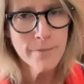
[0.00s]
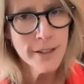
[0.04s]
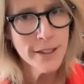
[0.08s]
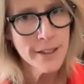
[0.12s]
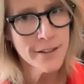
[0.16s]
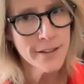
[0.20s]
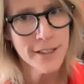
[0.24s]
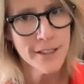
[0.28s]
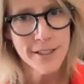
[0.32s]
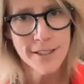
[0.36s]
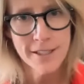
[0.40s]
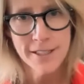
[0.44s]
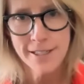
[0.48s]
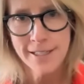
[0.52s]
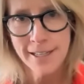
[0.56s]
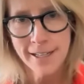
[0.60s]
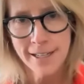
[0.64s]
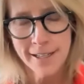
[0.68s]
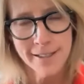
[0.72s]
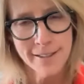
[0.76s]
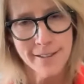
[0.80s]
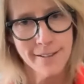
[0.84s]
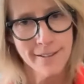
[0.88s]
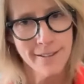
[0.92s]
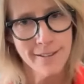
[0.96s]
the
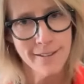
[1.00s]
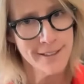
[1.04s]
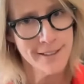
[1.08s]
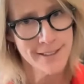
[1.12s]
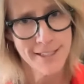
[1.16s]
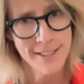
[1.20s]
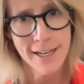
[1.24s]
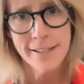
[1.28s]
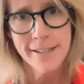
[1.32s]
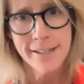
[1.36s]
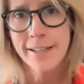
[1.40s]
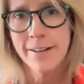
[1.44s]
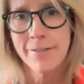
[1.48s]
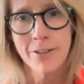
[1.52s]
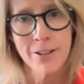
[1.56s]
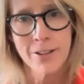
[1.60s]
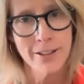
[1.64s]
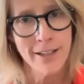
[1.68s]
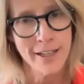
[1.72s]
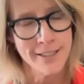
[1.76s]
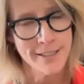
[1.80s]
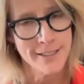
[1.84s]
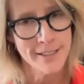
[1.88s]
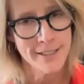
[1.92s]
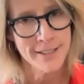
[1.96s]
state level
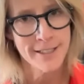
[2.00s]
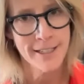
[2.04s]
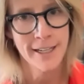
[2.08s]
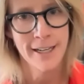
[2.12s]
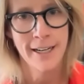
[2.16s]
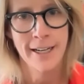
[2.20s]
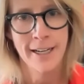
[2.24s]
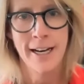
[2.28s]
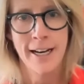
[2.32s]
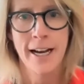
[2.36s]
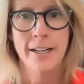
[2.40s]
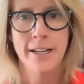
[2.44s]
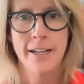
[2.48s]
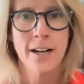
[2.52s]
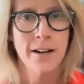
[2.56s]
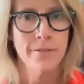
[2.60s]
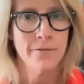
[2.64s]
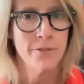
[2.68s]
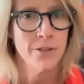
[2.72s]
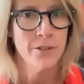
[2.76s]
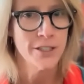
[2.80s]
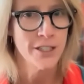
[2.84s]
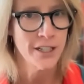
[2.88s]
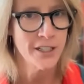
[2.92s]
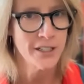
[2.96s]
licensing and had
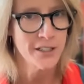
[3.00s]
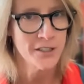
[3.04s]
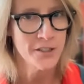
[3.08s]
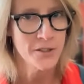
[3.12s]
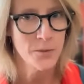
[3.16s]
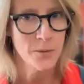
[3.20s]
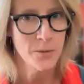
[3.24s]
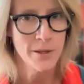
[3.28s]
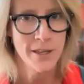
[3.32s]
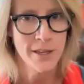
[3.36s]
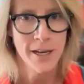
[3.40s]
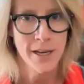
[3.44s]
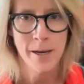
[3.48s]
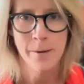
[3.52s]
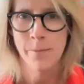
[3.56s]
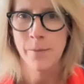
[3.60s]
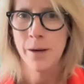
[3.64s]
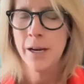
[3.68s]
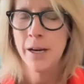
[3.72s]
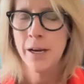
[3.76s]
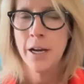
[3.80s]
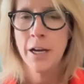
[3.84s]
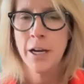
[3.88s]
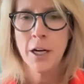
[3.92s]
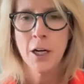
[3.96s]
conversations with them,
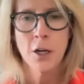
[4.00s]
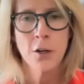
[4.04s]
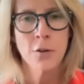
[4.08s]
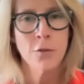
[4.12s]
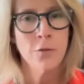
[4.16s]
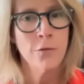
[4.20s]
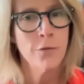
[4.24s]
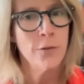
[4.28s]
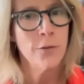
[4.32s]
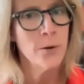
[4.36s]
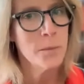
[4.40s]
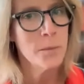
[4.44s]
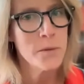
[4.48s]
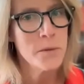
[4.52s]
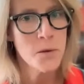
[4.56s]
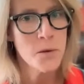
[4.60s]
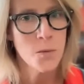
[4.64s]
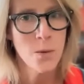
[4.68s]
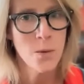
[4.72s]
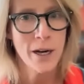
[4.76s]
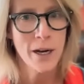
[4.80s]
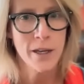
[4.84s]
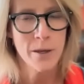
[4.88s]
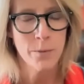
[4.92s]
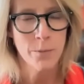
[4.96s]
confirmed the
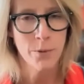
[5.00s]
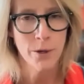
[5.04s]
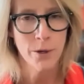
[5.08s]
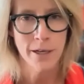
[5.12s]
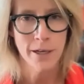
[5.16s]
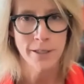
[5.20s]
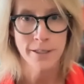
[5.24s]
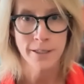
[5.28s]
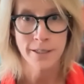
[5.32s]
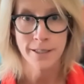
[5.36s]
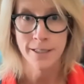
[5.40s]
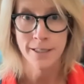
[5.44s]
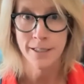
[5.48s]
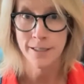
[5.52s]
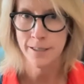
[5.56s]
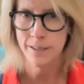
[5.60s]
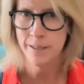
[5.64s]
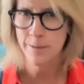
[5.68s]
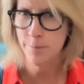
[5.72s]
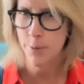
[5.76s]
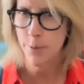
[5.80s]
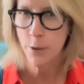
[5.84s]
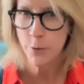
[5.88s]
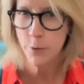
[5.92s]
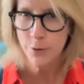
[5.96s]
way the process is
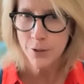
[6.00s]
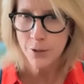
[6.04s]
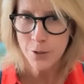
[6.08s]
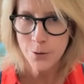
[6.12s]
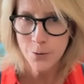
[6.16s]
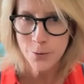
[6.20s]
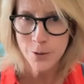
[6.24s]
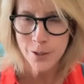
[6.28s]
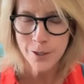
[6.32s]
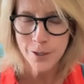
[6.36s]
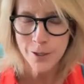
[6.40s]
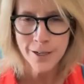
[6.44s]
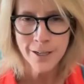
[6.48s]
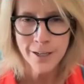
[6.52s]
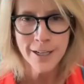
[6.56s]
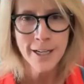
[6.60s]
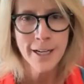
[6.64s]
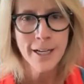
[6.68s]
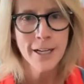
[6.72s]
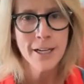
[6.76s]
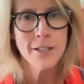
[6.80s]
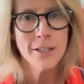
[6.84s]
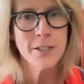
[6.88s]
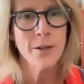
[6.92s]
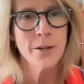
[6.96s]
supposed to work,
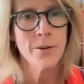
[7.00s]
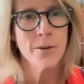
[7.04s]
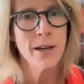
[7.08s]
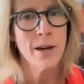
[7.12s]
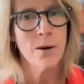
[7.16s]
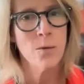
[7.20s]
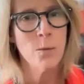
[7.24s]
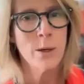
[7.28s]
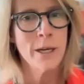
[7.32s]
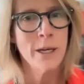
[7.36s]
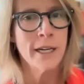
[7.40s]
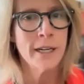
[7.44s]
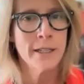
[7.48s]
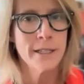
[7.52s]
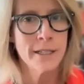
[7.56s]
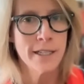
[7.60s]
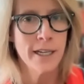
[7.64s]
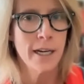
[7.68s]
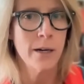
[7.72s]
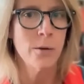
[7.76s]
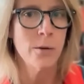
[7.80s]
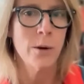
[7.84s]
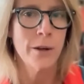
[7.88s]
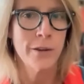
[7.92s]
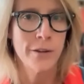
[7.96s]
so that we can
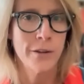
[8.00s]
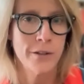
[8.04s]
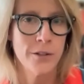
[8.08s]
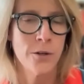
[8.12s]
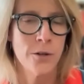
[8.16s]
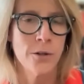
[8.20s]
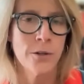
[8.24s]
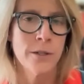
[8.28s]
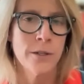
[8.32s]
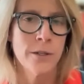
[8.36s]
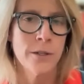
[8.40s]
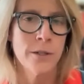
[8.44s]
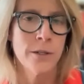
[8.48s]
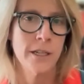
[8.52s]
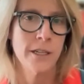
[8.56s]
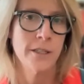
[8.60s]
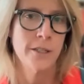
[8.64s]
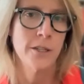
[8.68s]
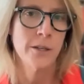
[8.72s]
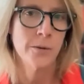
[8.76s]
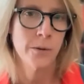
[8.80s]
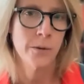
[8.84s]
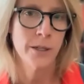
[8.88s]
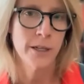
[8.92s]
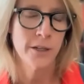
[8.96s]
say with certainty
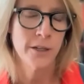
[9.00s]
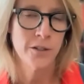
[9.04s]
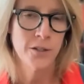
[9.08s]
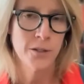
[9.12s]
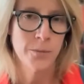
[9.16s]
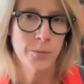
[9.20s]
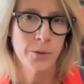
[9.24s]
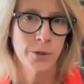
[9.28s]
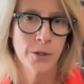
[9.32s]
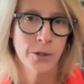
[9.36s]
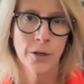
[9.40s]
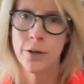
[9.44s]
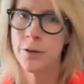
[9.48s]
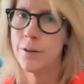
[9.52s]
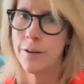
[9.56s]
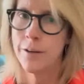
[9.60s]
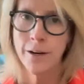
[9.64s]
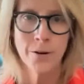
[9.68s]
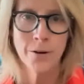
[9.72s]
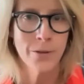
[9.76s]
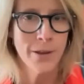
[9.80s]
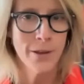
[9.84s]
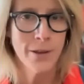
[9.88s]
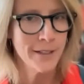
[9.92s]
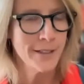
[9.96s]
to an entrepreneur,
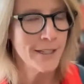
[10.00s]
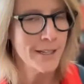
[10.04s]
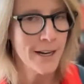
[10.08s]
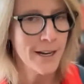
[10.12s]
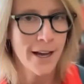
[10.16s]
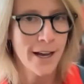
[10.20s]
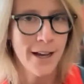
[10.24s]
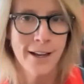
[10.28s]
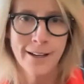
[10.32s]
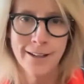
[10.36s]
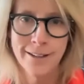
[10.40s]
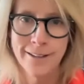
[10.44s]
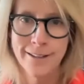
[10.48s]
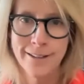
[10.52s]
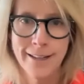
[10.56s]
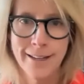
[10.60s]
no, that's not